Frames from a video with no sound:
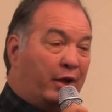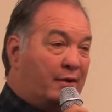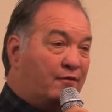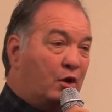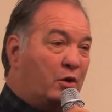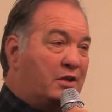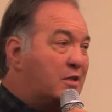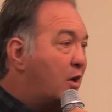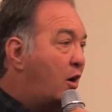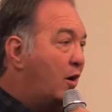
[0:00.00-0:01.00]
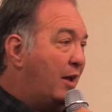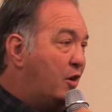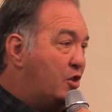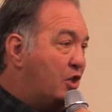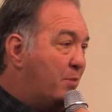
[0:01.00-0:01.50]
influence and our
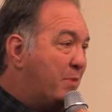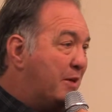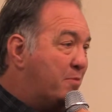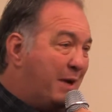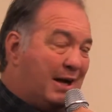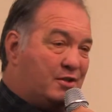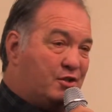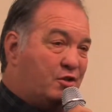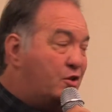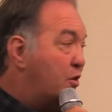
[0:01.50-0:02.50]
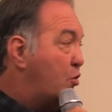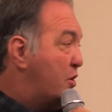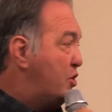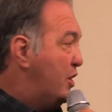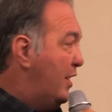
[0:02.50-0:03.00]
leadership as pastors and
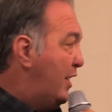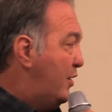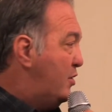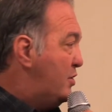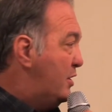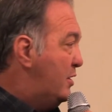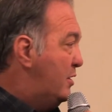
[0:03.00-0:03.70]
Christian leaders.